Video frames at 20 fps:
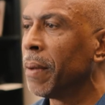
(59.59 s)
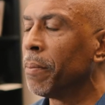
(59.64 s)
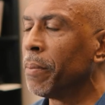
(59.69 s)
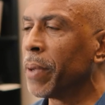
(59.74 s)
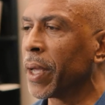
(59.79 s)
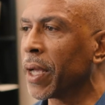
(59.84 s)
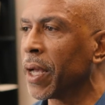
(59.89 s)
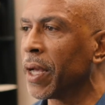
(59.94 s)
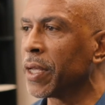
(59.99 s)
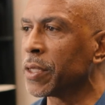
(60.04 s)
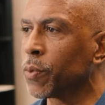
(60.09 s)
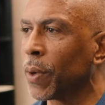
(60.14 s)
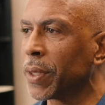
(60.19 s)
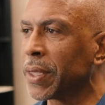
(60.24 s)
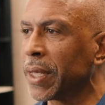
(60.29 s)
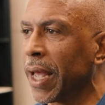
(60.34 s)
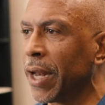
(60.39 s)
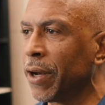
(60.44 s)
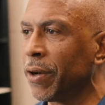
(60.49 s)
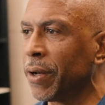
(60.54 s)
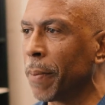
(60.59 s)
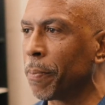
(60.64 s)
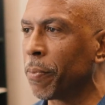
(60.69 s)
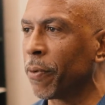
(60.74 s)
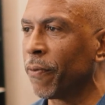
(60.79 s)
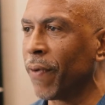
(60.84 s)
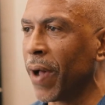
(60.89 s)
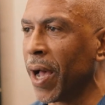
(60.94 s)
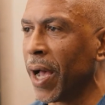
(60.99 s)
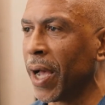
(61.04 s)
Because what the internet
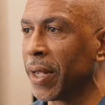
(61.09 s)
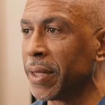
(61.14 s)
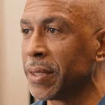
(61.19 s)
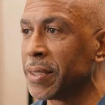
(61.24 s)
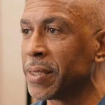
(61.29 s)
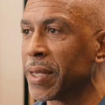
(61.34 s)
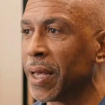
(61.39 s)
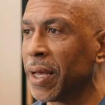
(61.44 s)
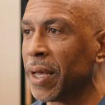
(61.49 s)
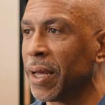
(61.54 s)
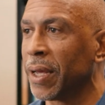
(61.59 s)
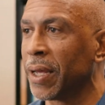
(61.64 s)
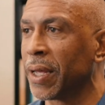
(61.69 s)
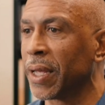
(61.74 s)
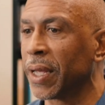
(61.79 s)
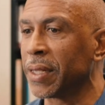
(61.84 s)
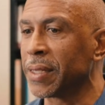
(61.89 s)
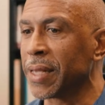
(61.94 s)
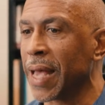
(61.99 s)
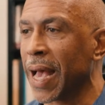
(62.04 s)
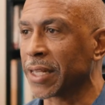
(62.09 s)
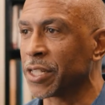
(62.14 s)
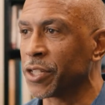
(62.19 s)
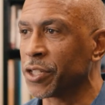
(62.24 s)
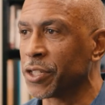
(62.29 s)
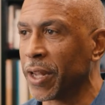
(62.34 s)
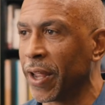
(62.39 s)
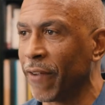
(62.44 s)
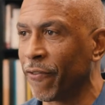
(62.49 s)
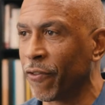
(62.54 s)
provides is access
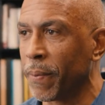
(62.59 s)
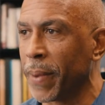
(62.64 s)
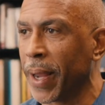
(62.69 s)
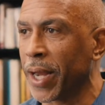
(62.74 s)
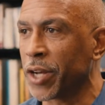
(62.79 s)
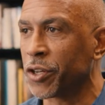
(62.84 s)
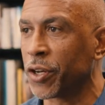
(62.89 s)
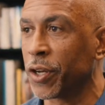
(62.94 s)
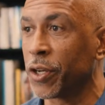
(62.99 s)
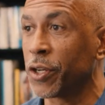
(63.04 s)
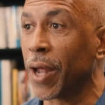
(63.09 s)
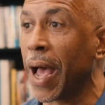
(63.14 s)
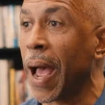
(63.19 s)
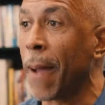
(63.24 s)
to information, to